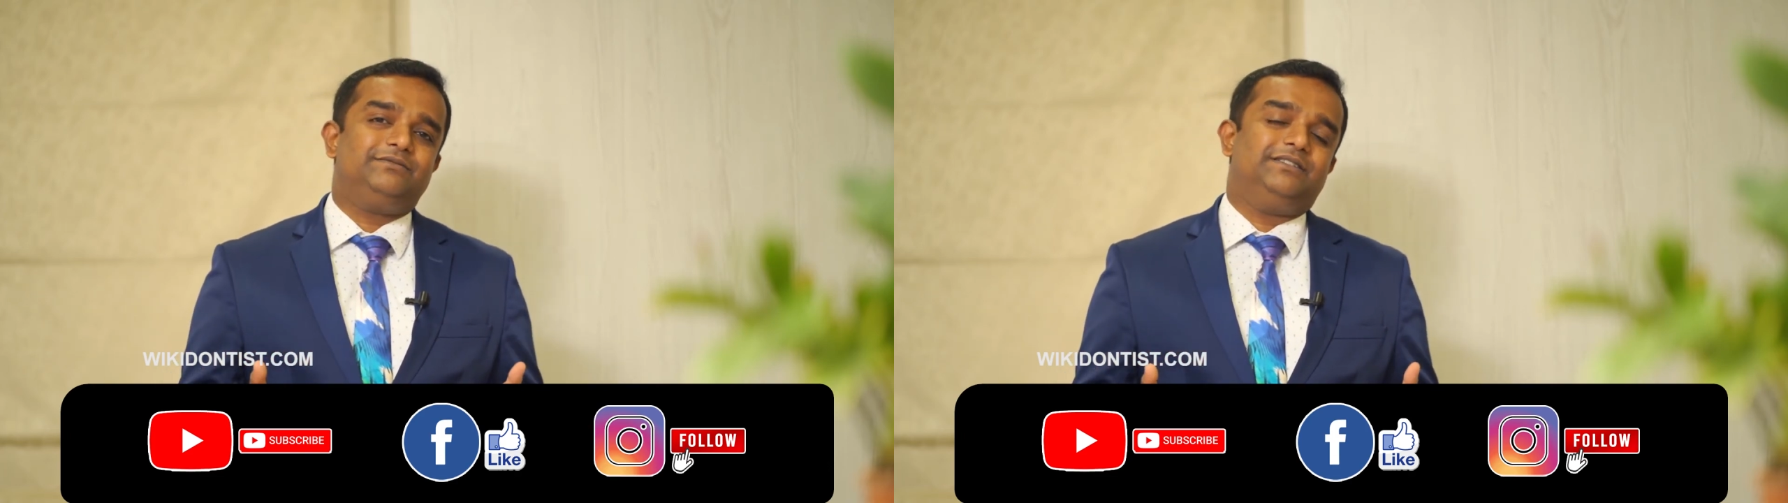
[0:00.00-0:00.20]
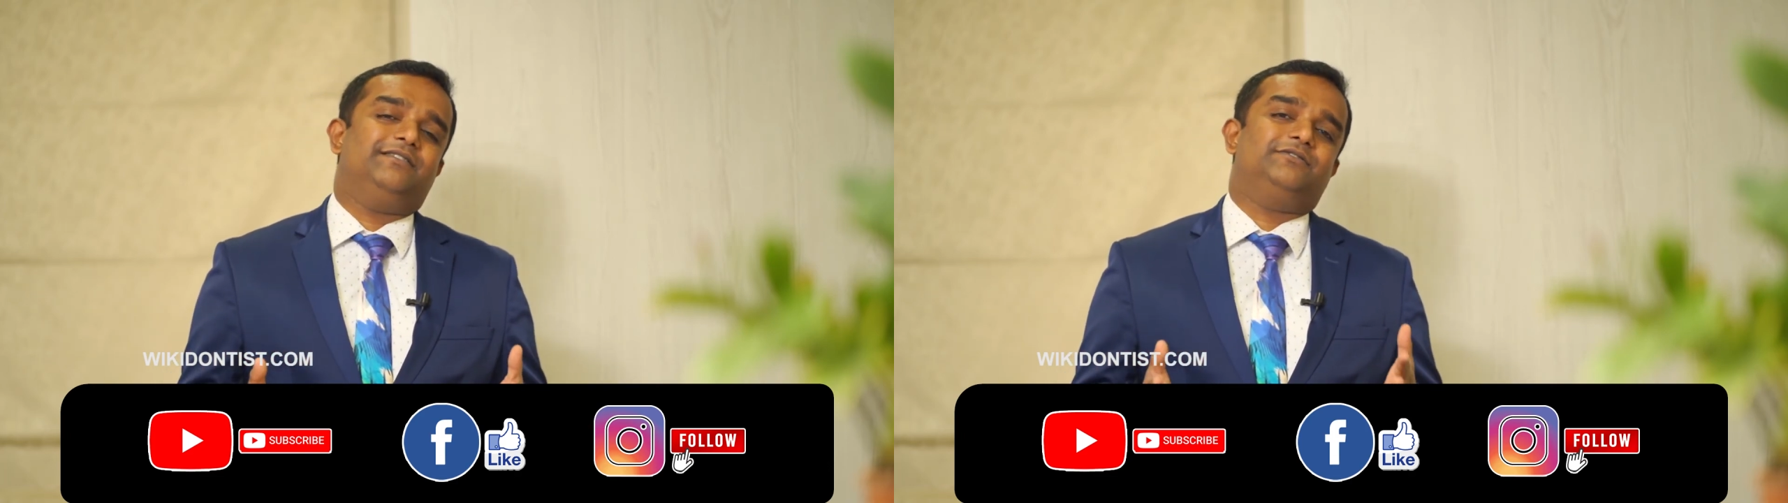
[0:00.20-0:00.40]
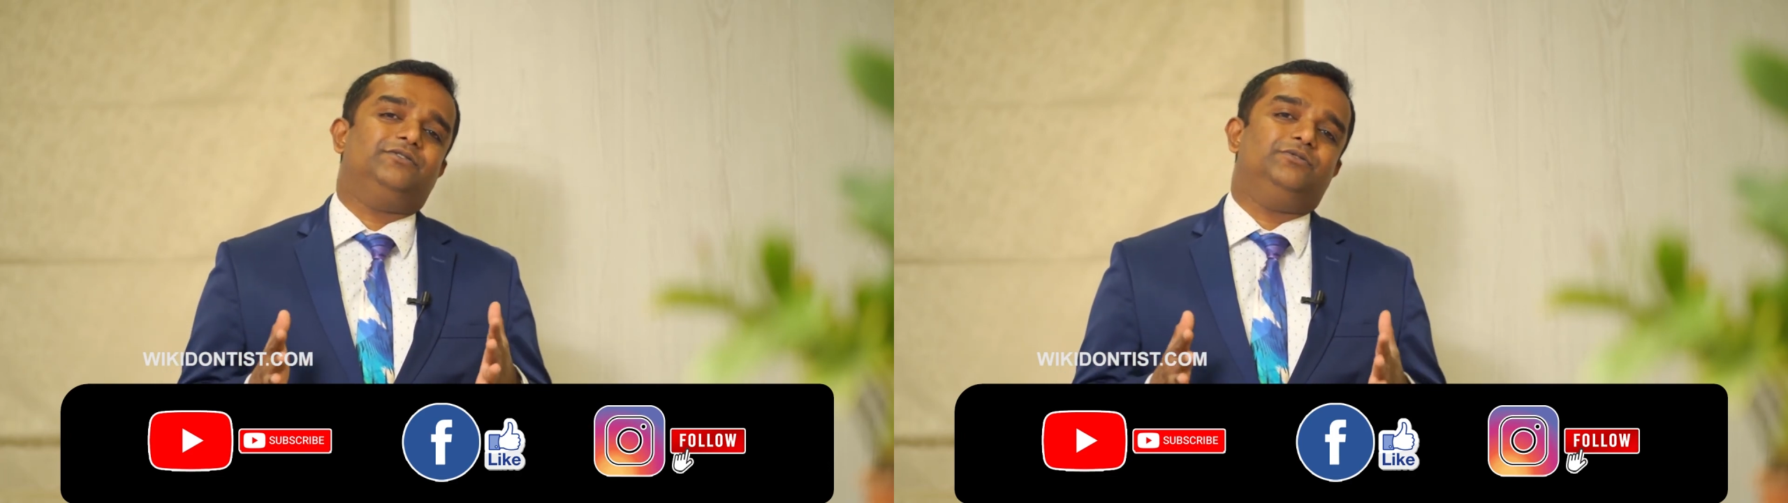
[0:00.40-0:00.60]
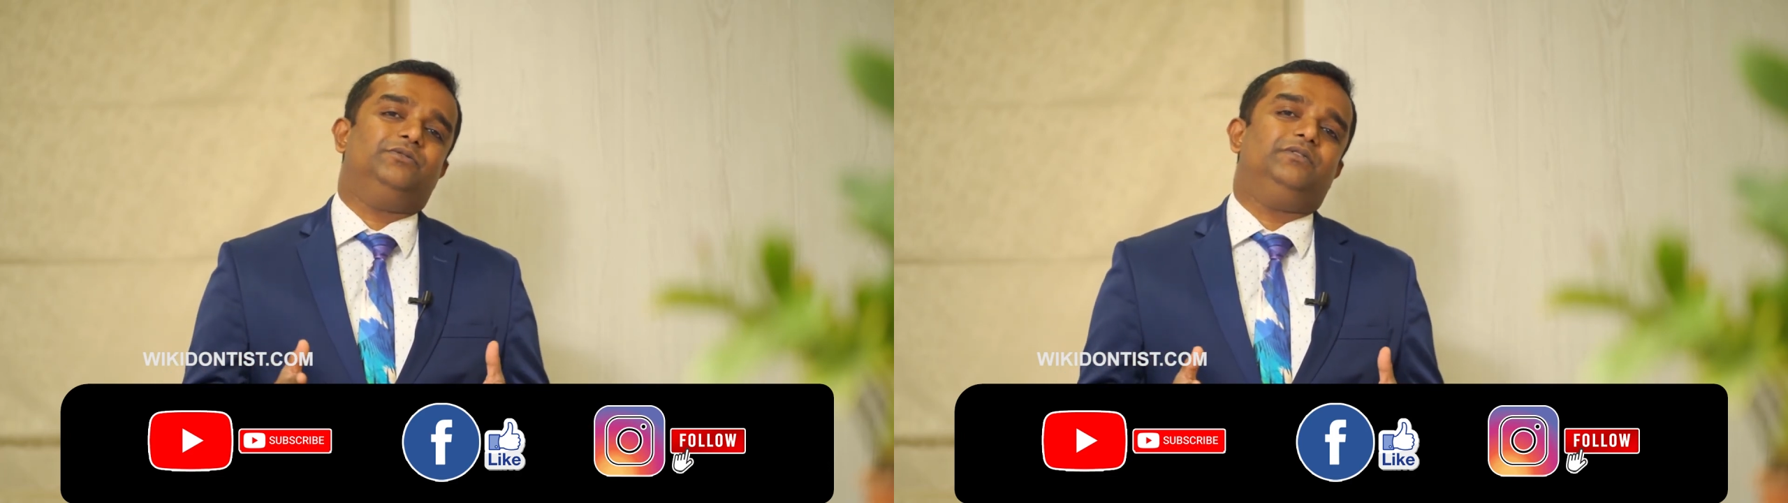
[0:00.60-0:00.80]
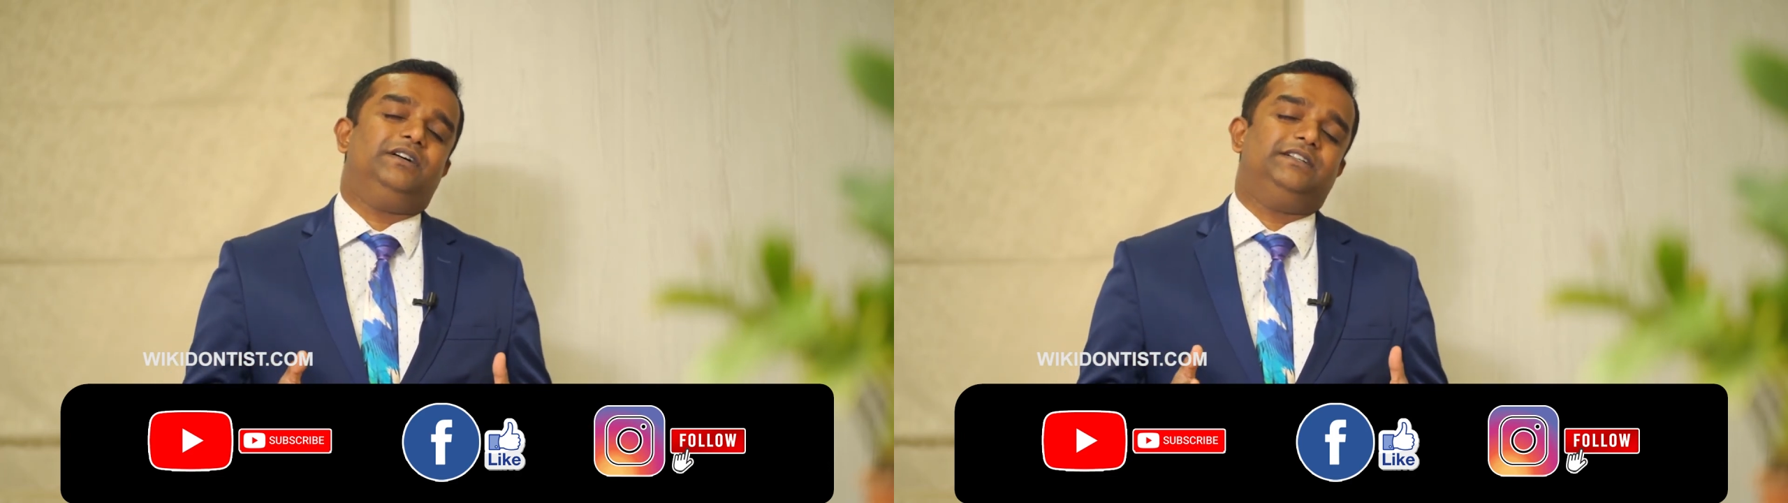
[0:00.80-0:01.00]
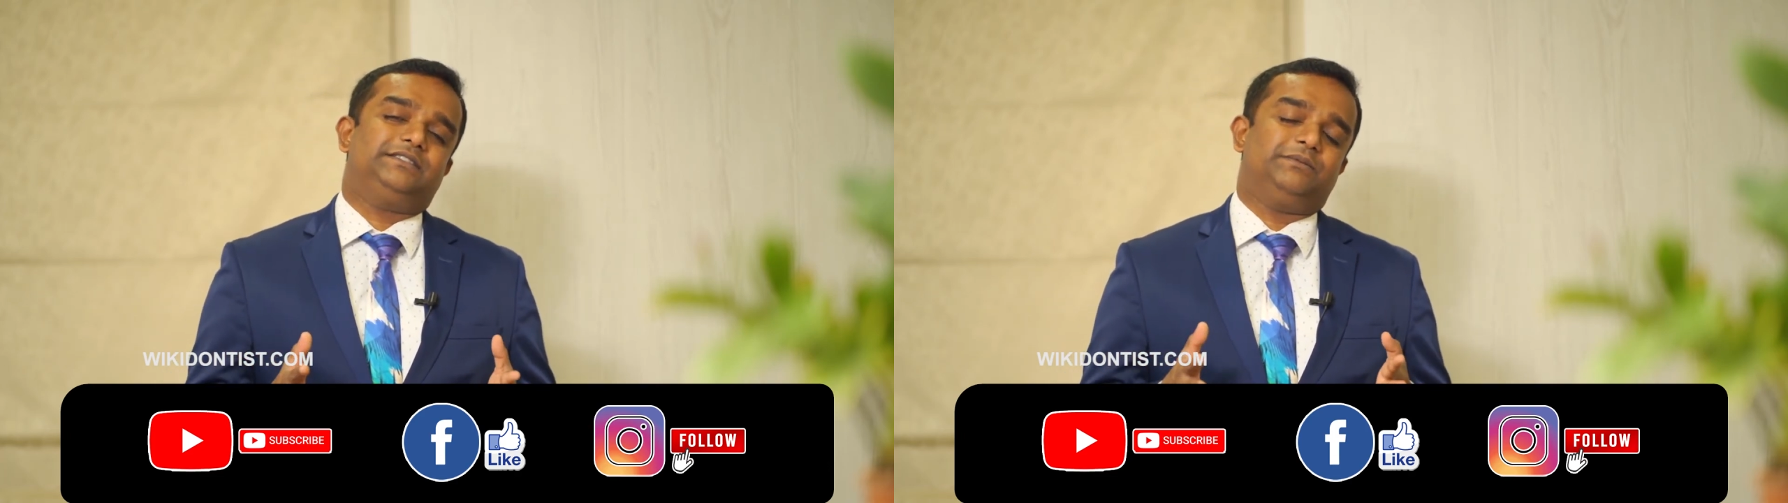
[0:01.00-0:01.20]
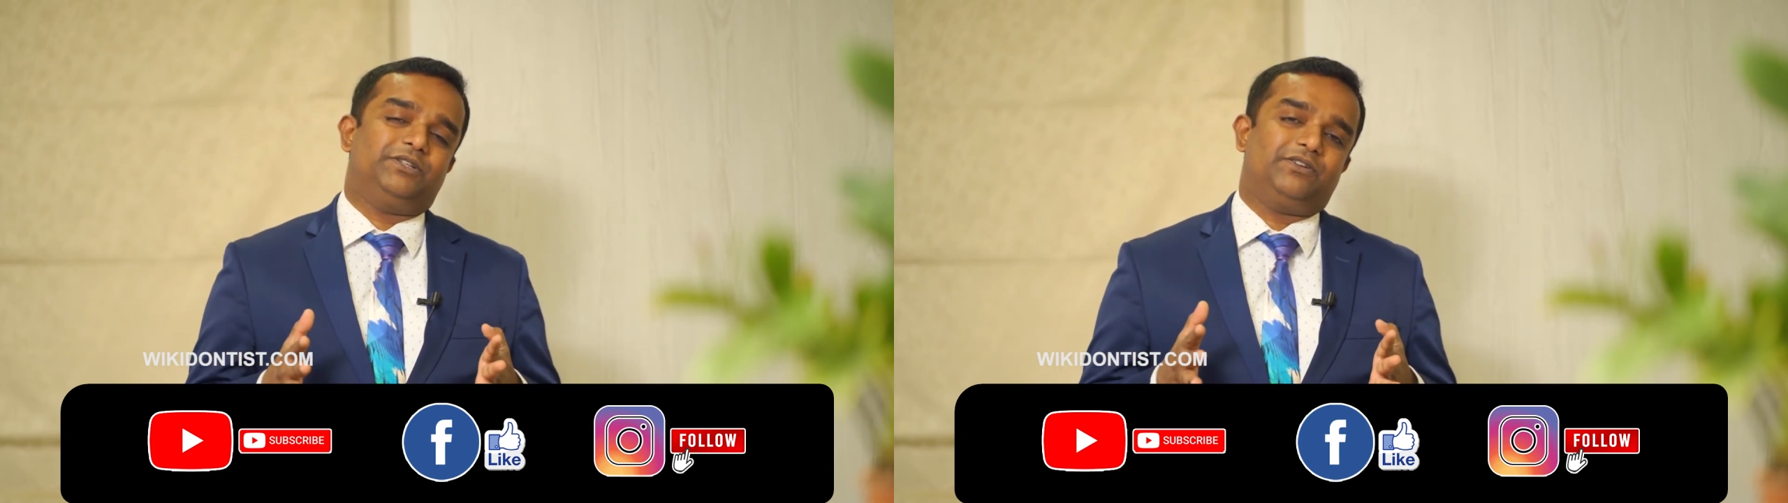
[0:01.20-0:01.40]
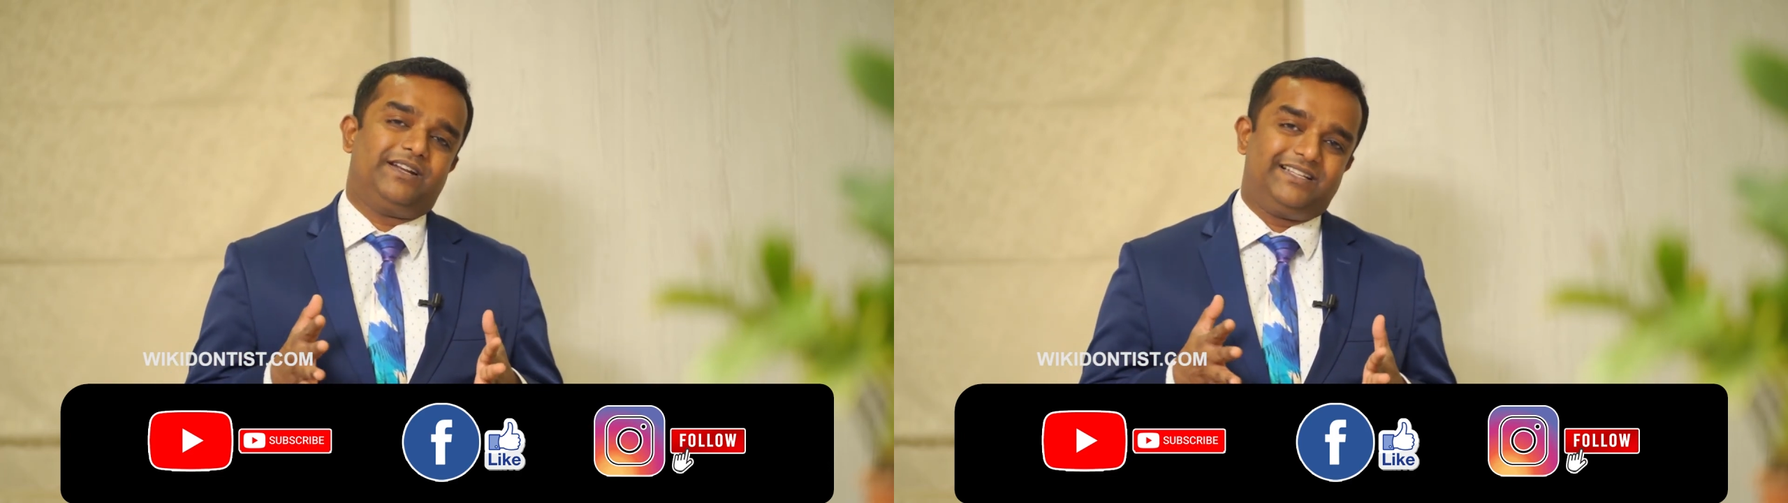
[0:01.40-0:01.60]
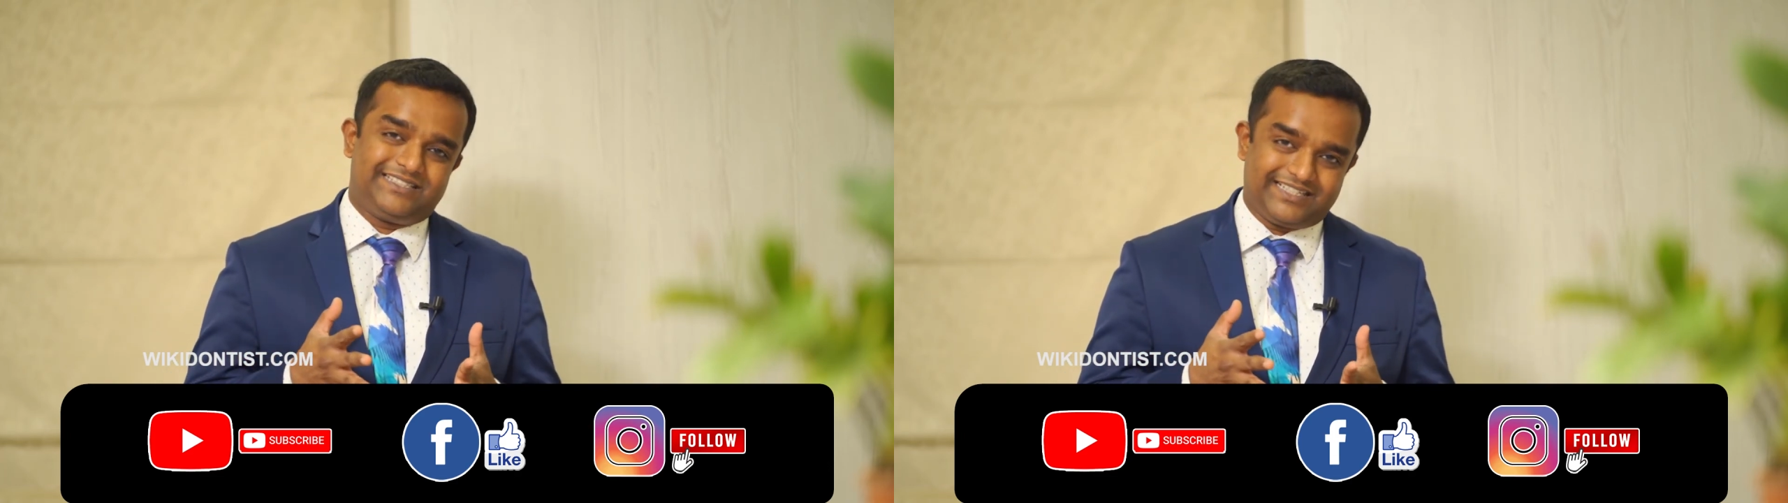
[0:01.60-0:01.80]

we have to do something called as